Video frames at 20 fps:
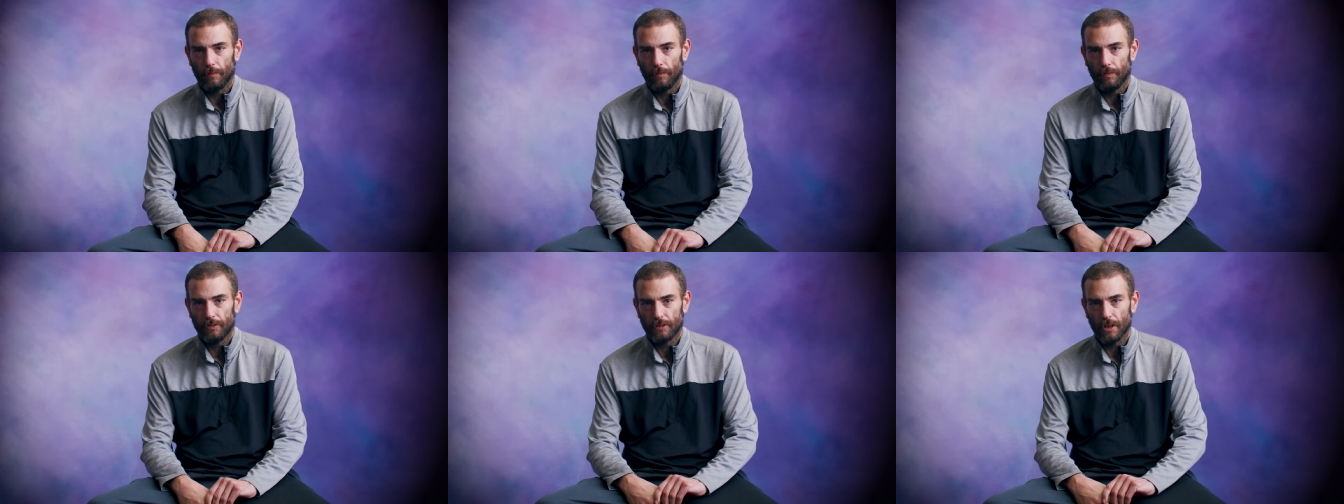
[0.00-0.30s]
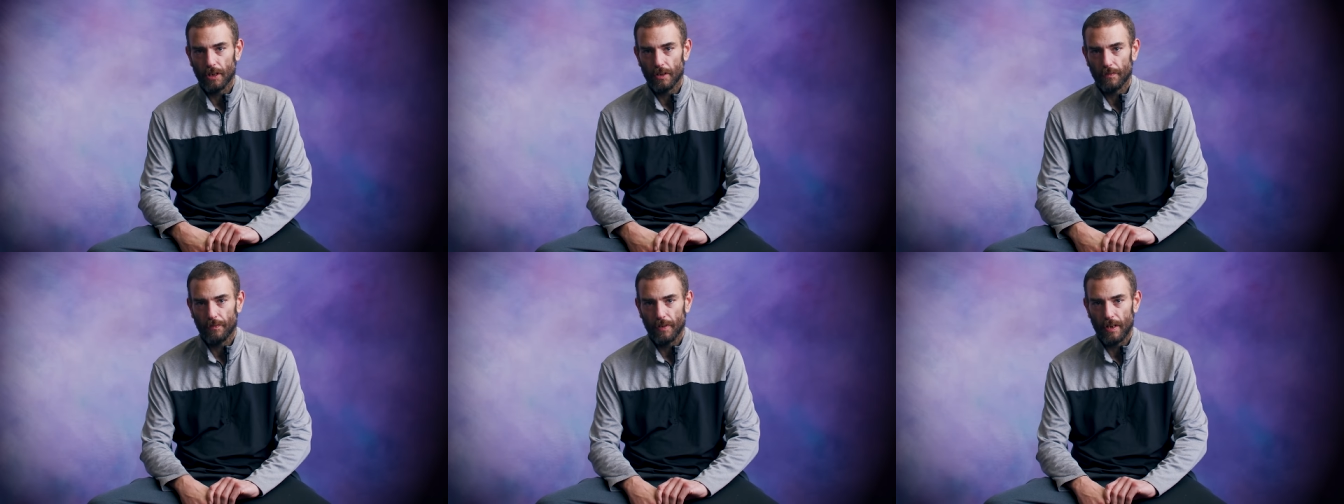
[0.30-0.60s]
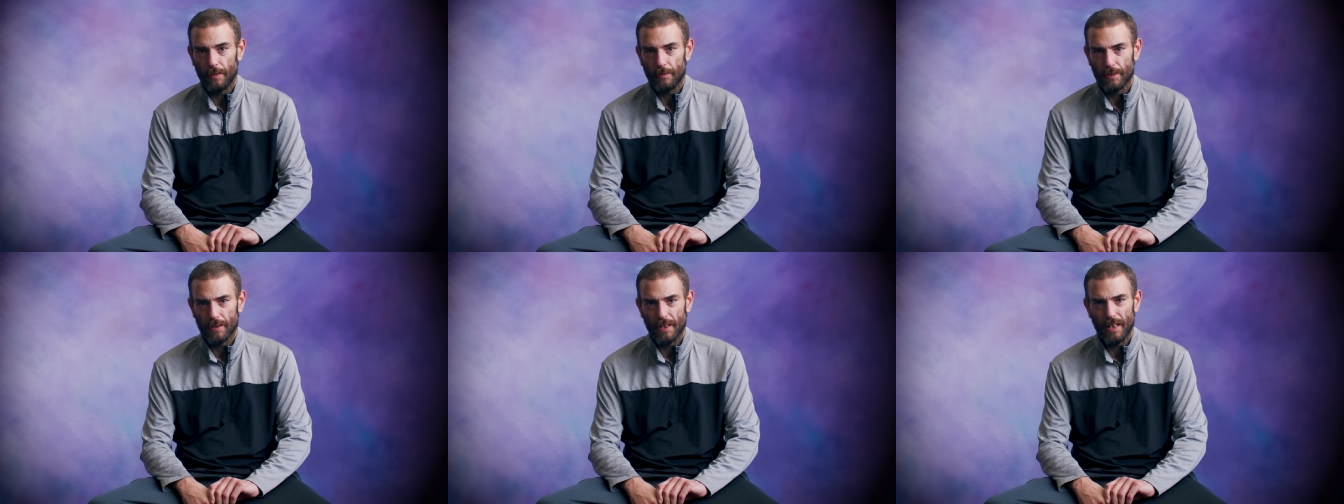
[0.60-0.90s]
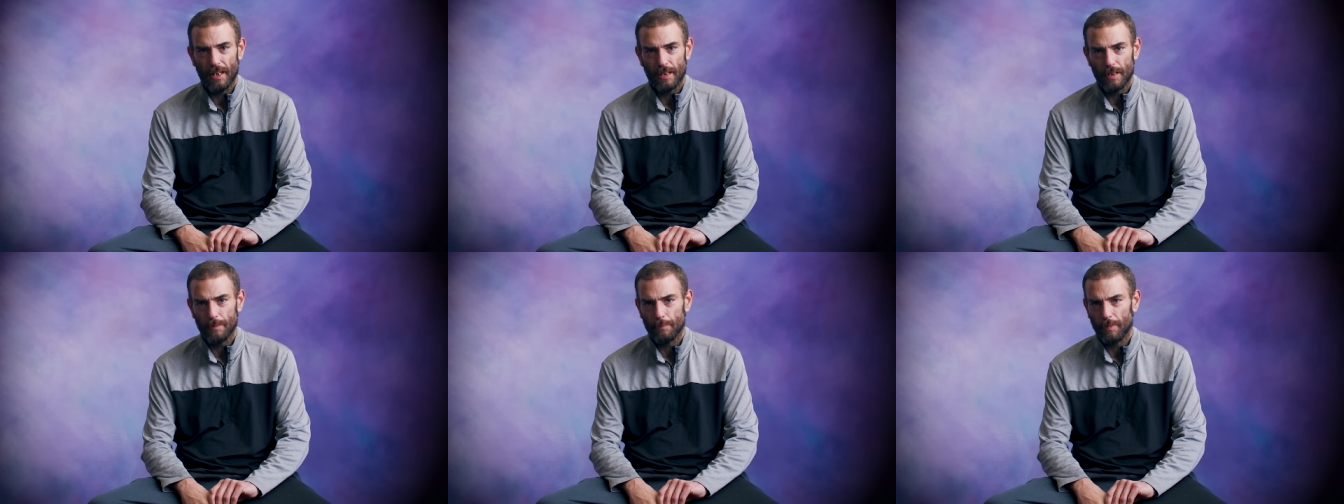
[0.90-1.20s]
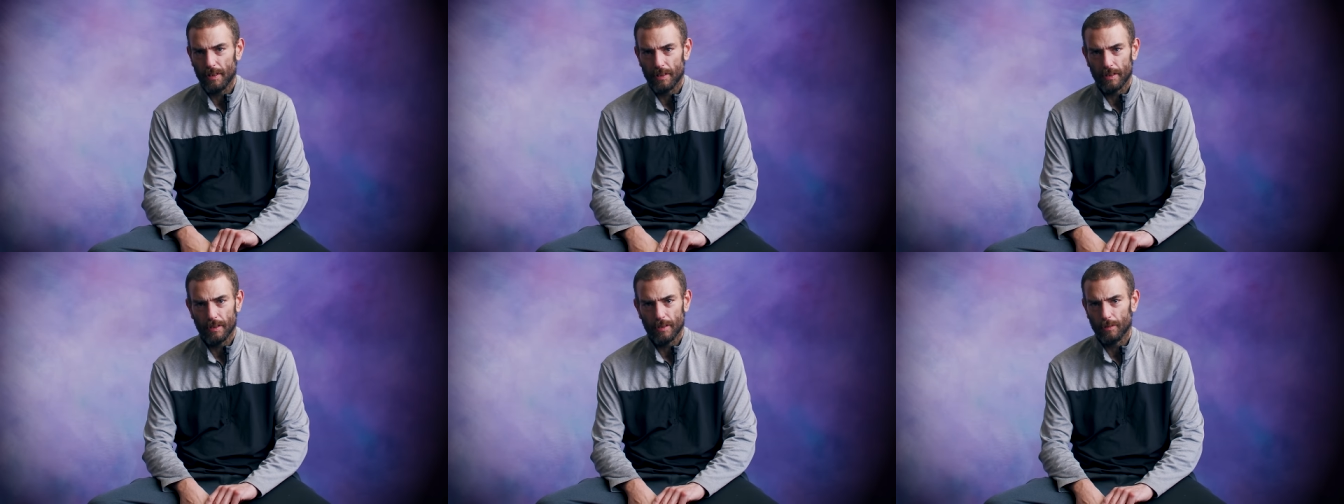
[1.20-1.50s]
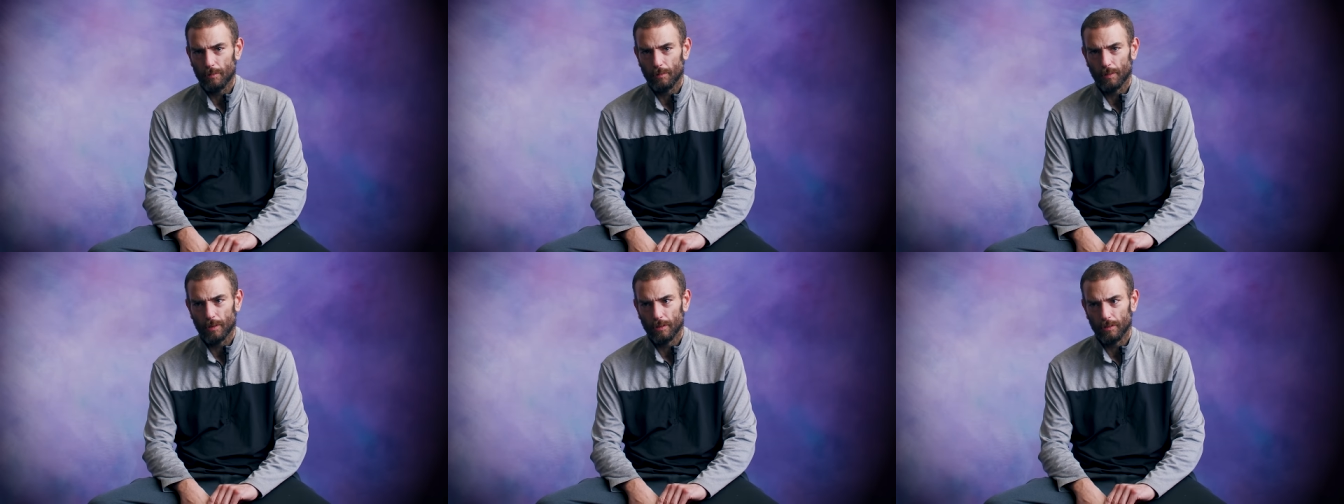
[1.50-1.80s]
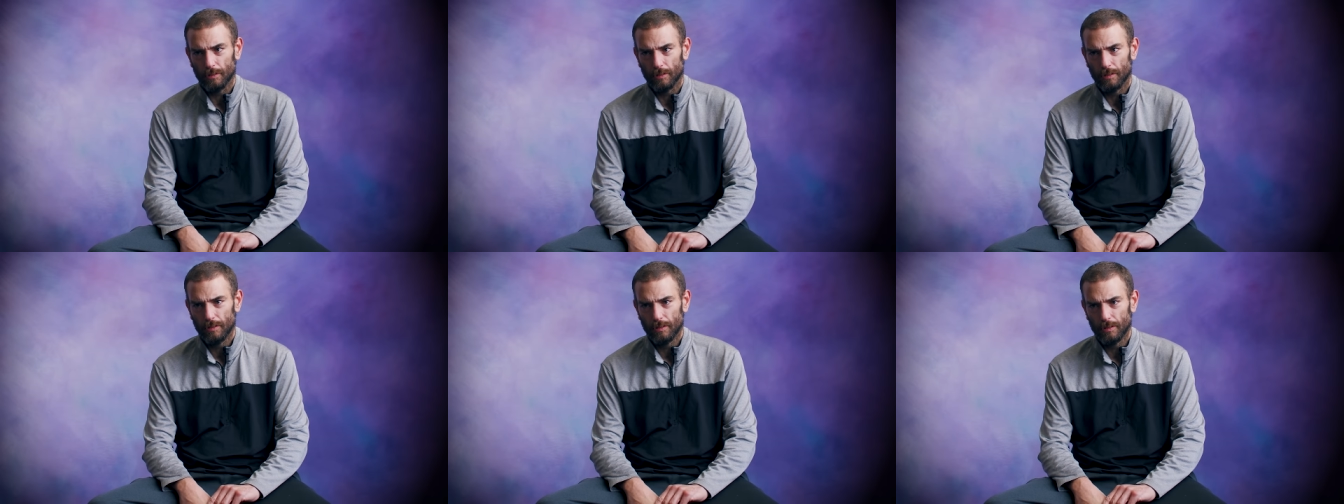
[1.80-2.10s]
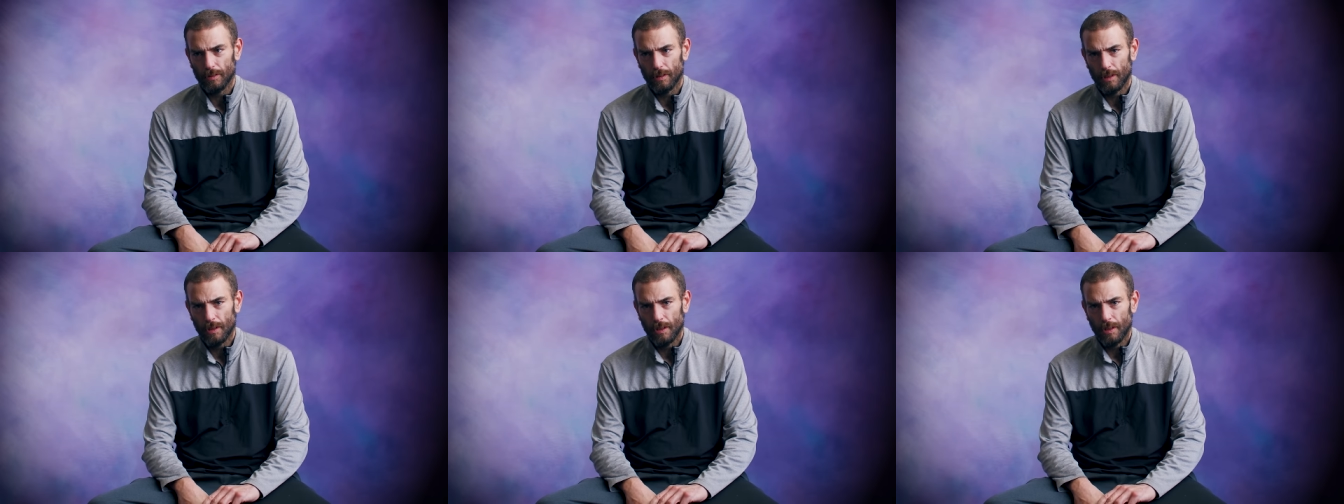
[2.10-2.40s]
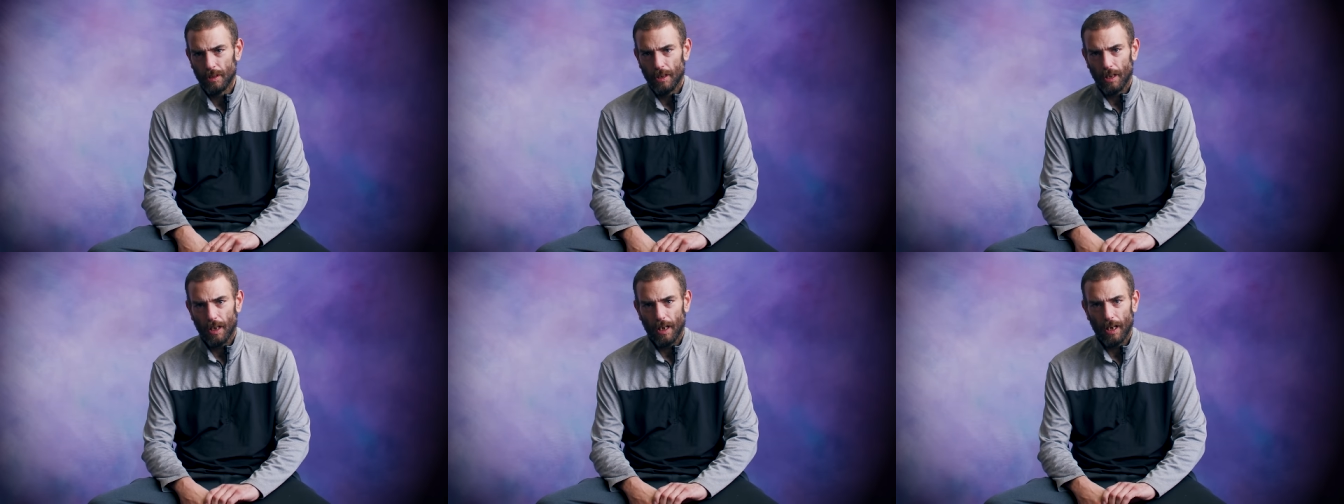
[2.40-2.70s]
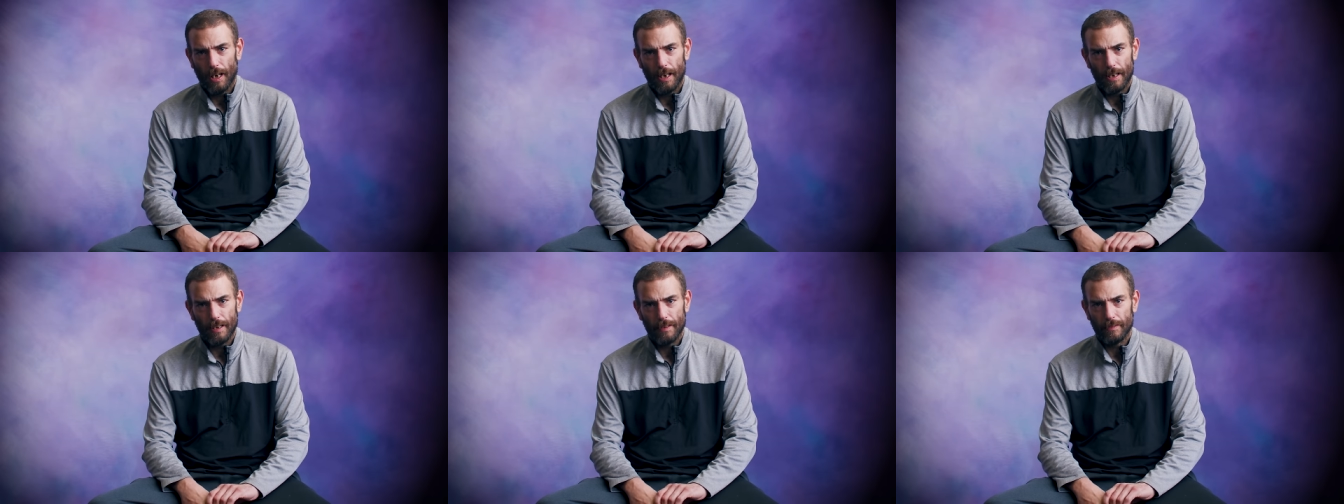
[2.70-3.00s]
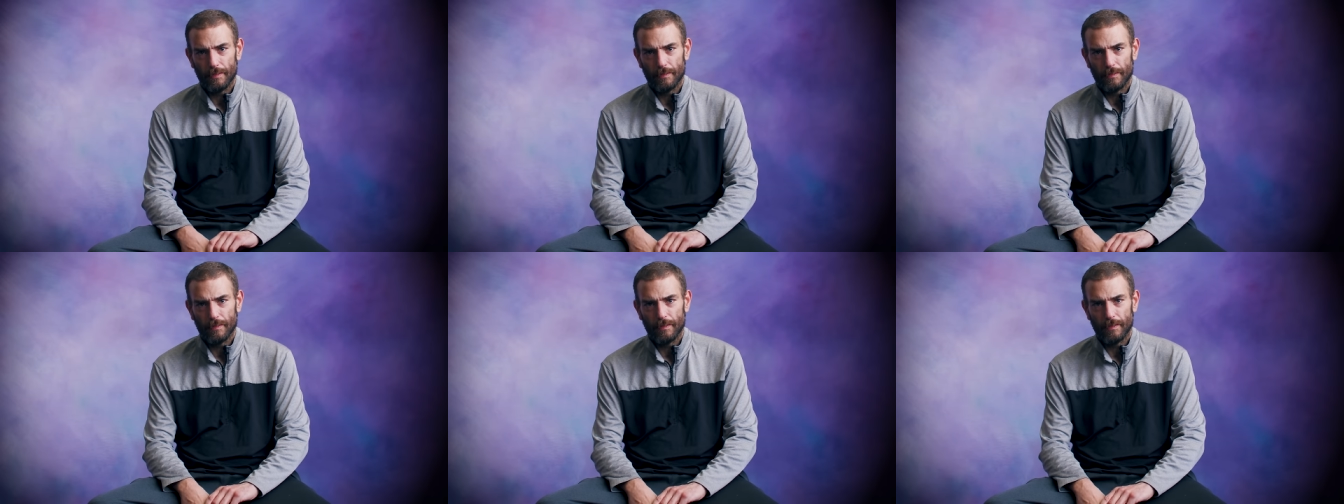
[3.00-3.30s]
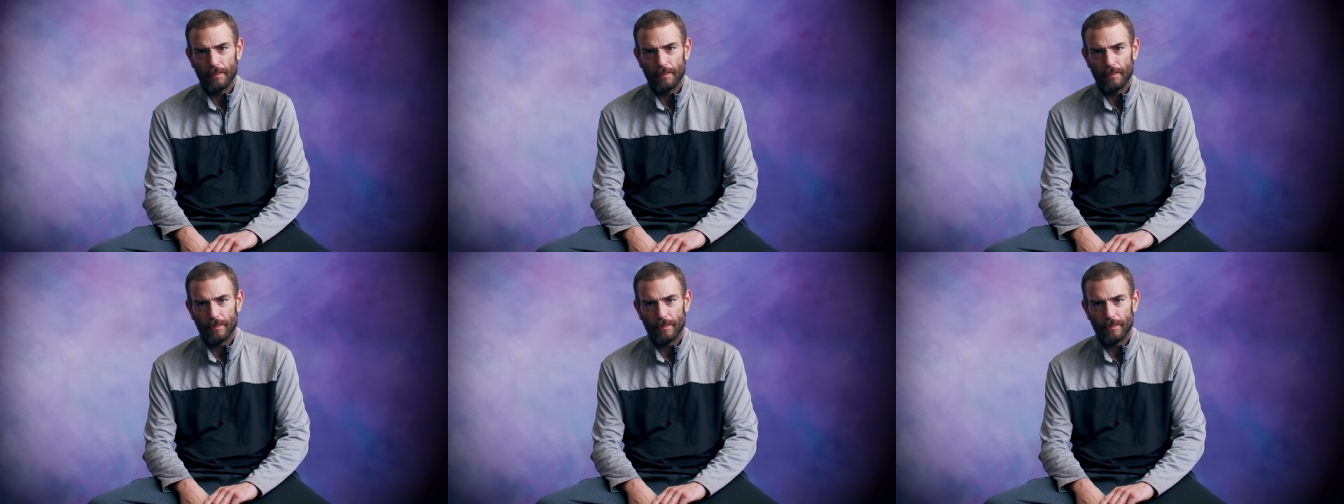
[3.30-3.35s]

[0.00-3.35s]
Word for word: start a fight with anybody in the world. I